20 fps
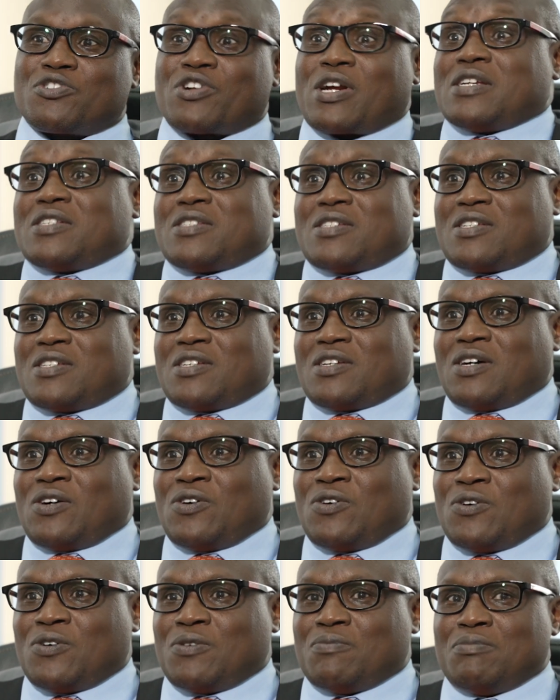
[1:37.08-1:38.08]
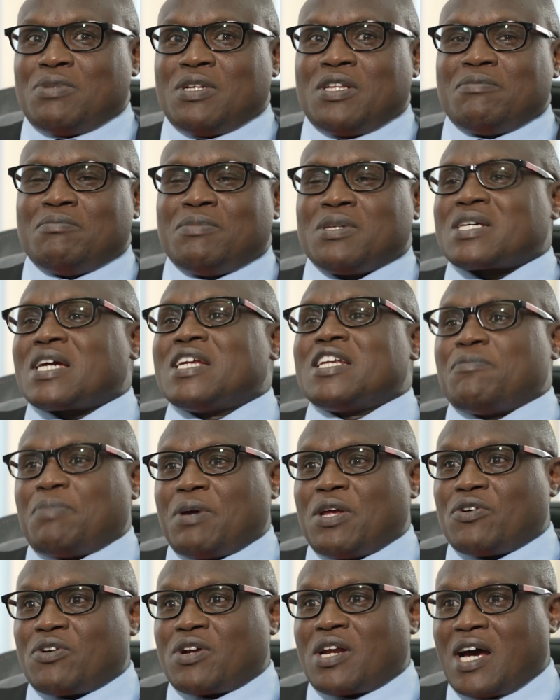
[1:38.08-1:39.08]
trust or basically
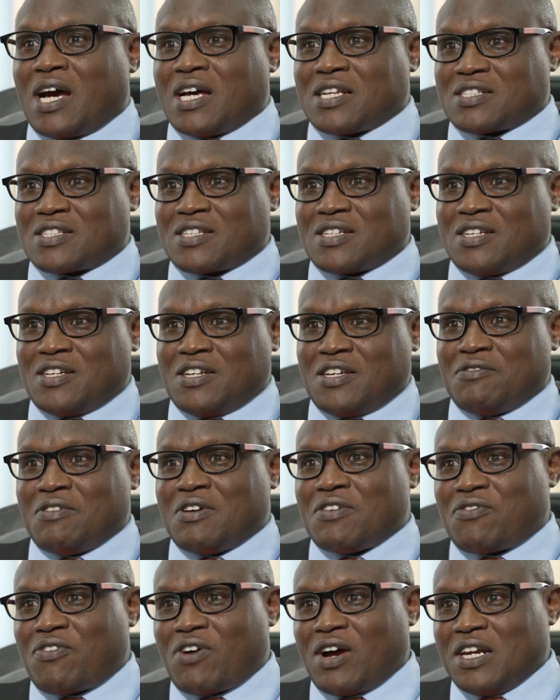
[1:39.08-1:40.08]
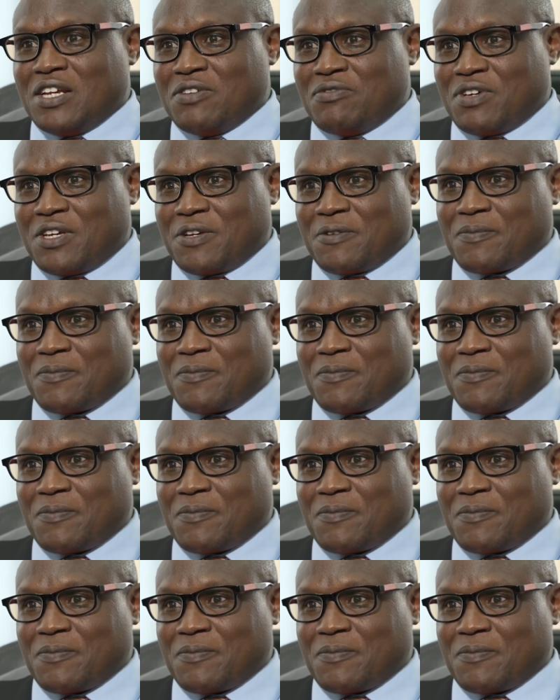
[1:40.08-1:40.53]
depend on us even for a living.